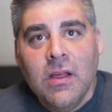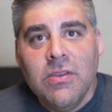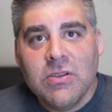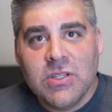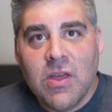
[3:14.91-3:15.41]

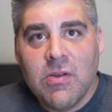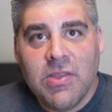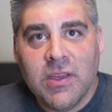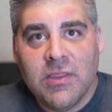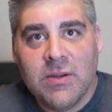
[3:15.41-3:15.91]
There's another
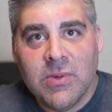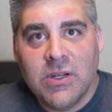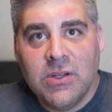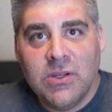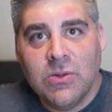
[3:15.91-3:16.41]
thing that I'm going
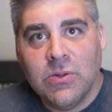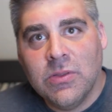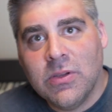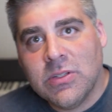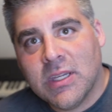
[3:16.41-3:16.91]
to do.
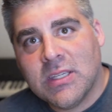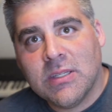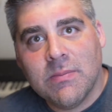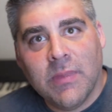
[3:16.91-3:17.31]
There's like some